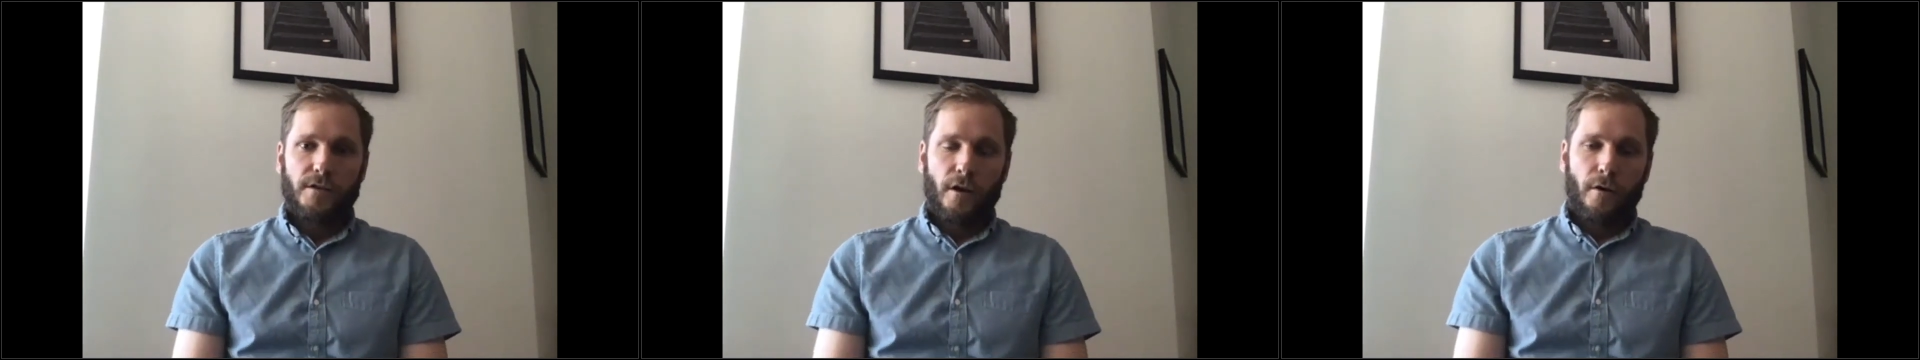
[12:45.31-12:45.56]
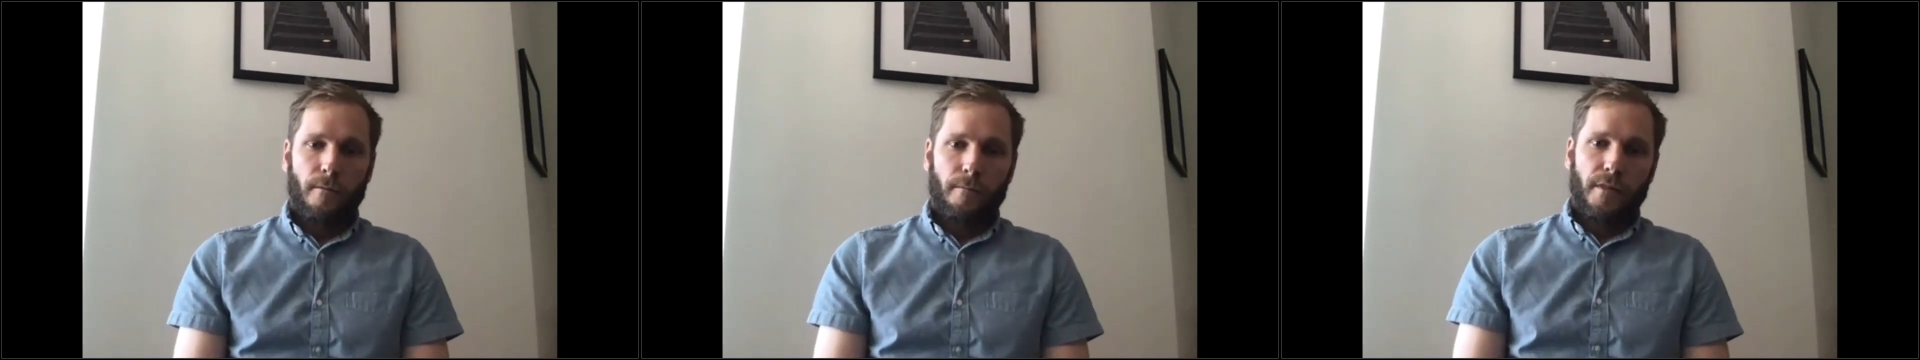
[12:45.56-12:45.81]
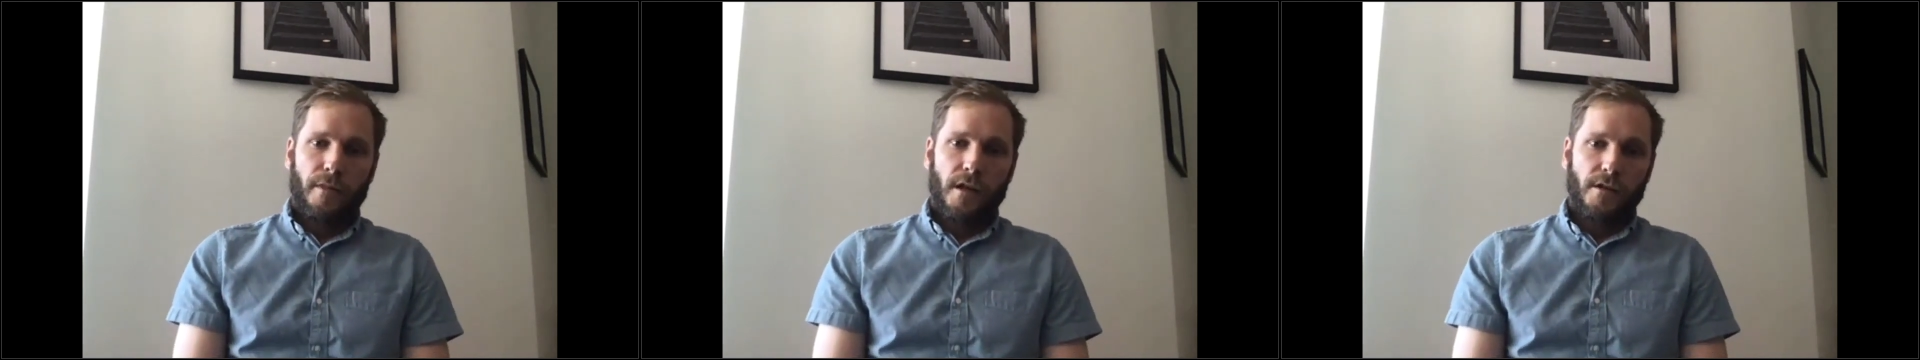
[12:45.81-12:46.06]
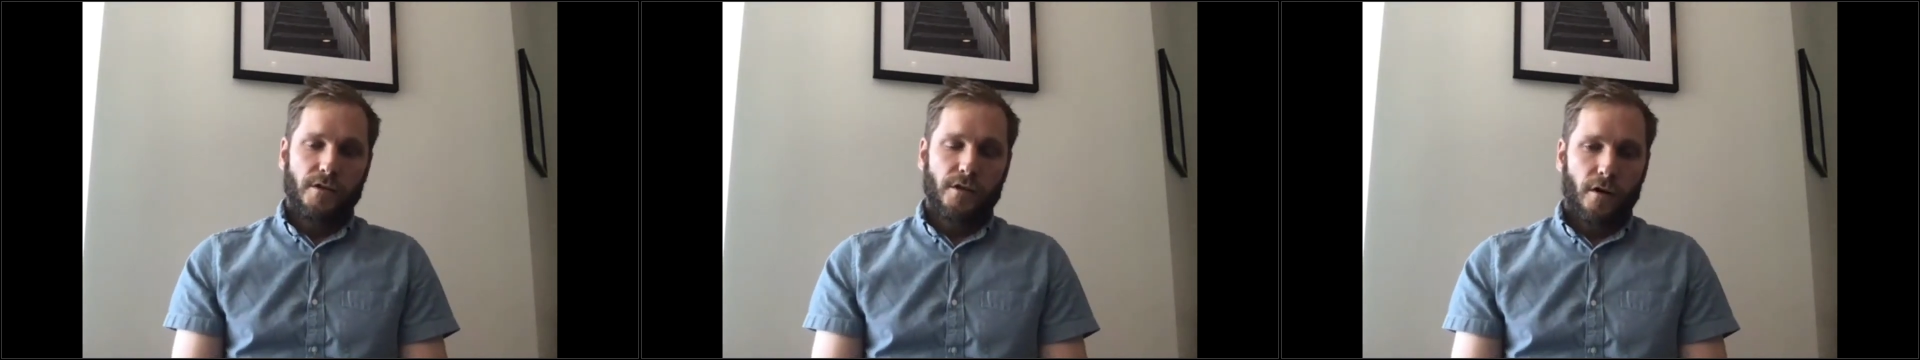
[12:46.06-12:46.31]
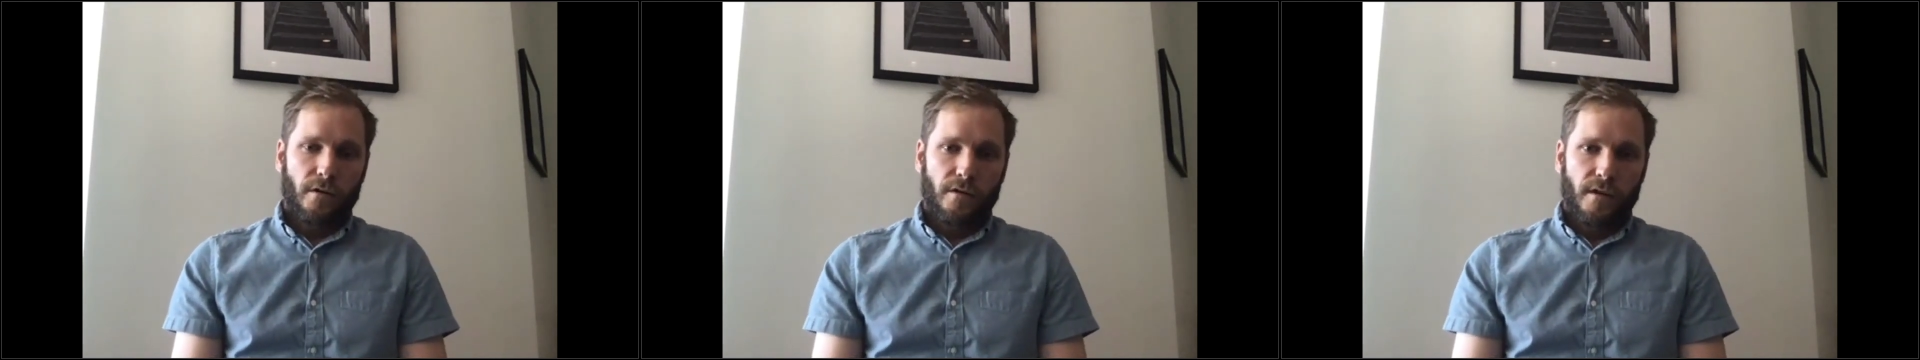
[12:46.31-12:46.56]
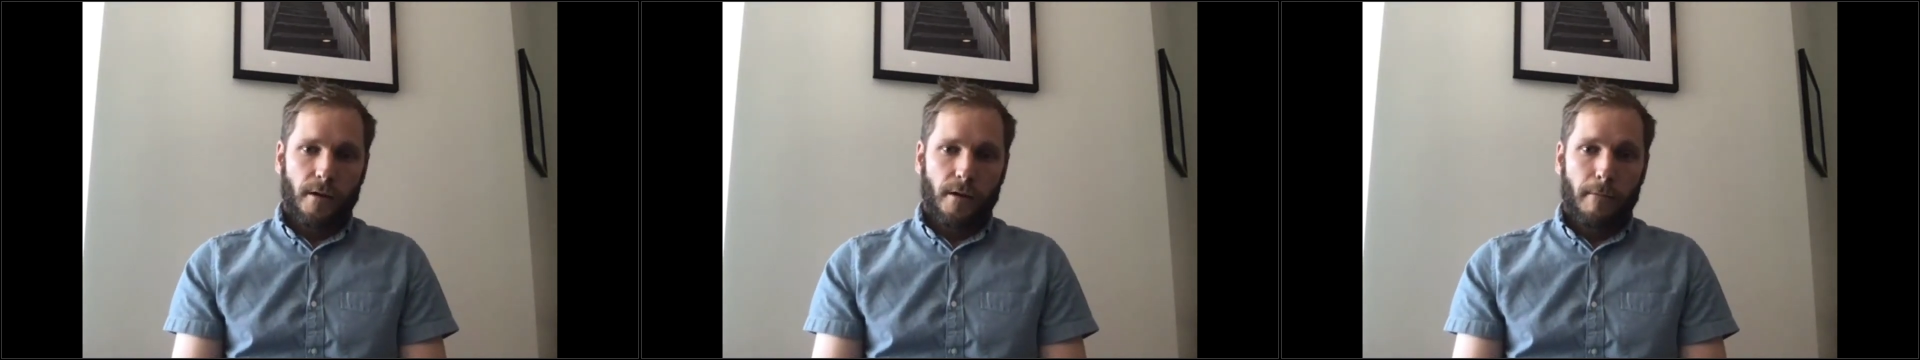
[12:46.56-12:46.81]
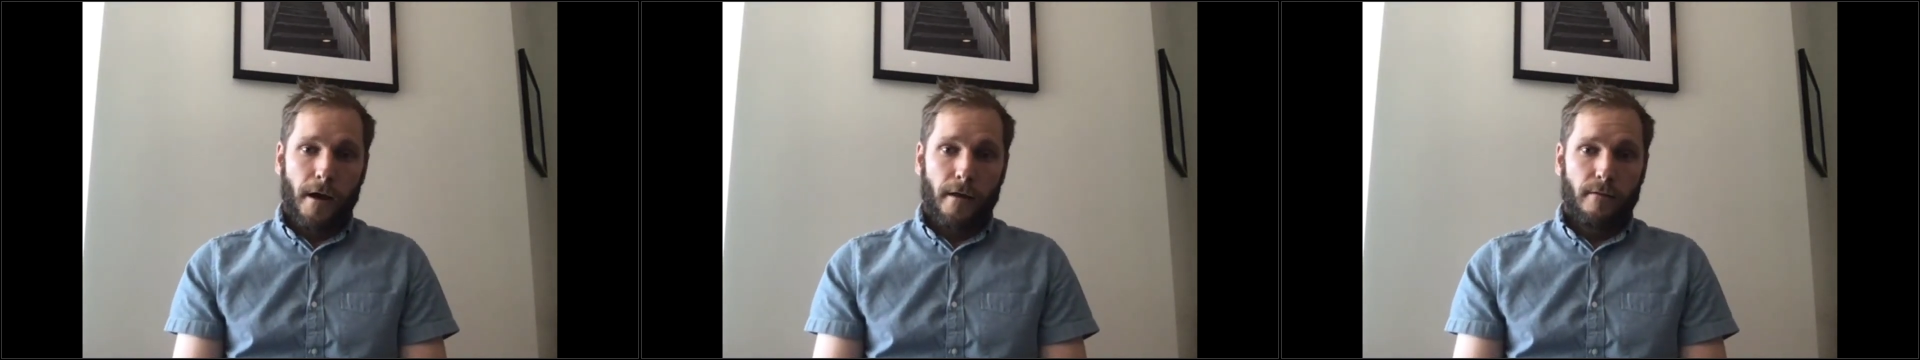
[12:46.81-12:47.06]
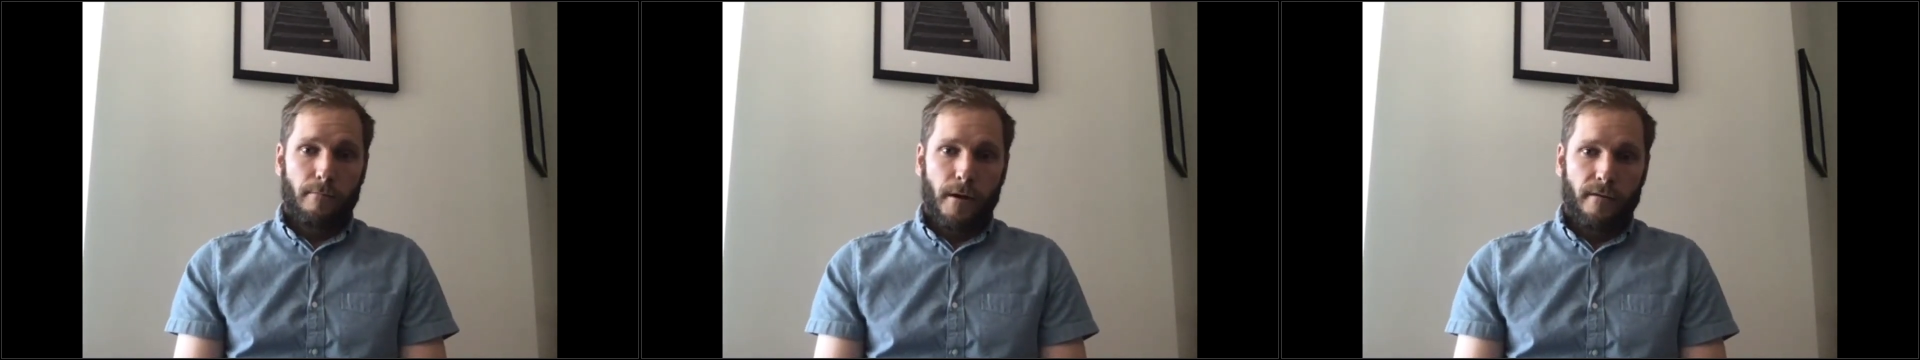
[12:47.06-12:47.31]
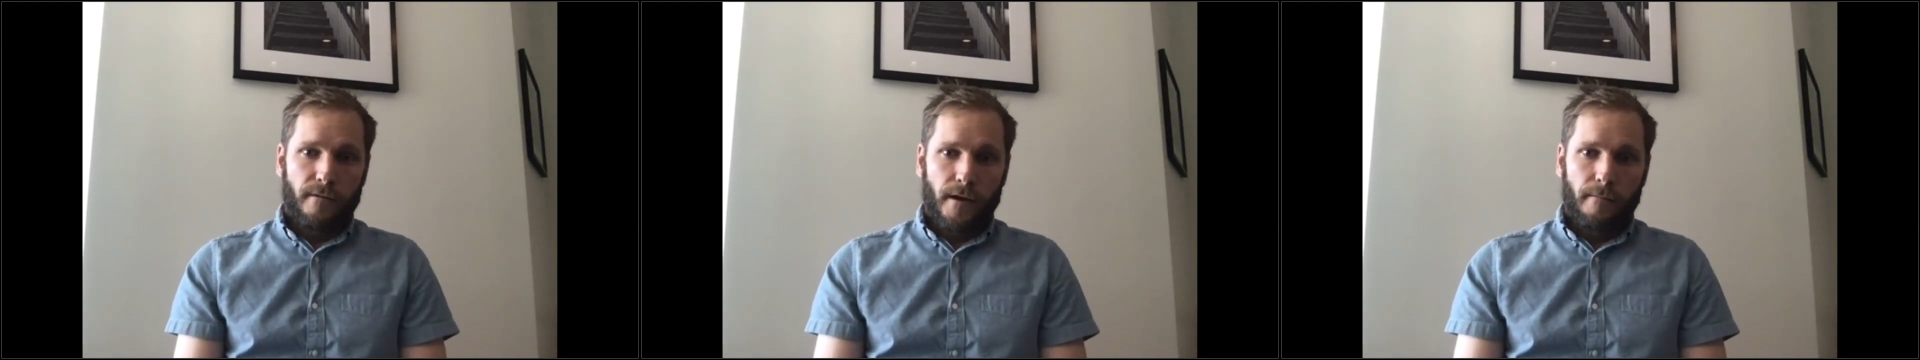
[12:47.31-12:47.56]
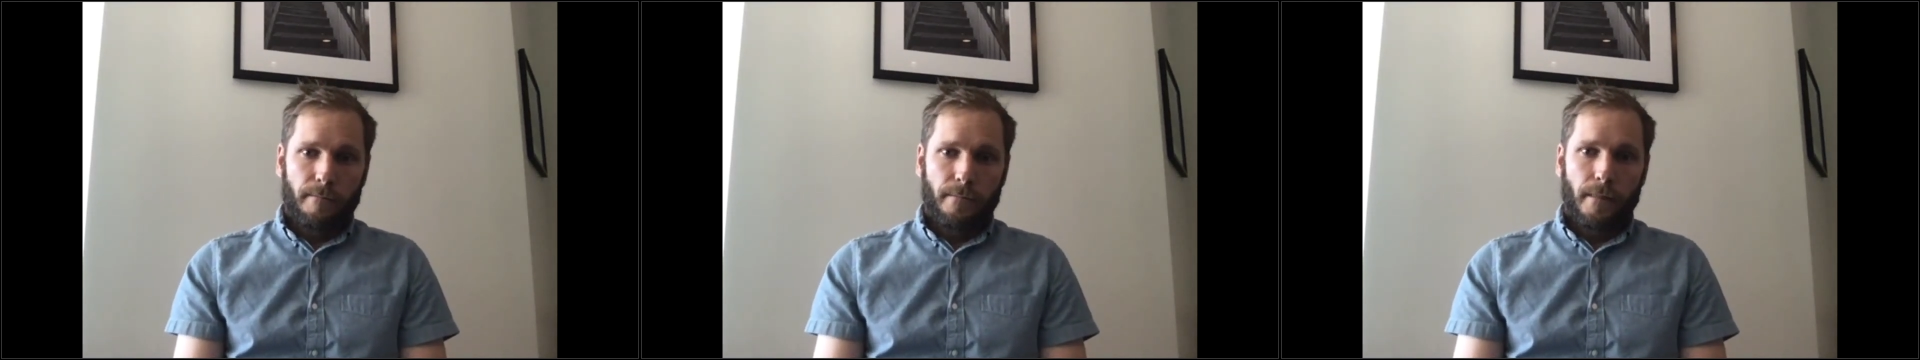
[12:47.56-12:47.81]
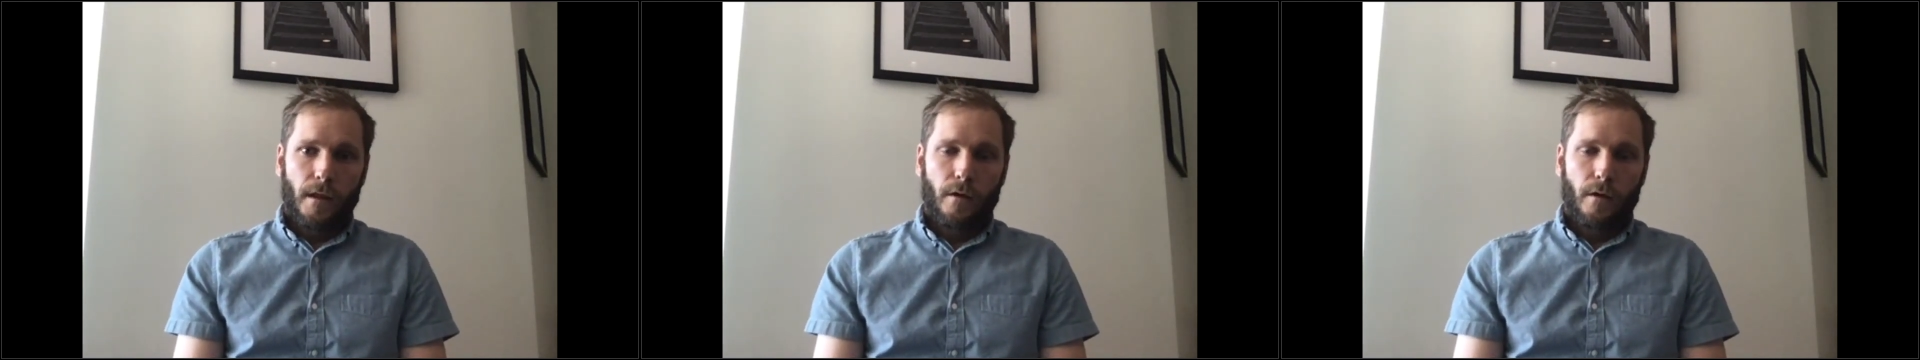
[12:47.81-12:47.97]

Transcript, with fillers: So then you start to think about the pivot.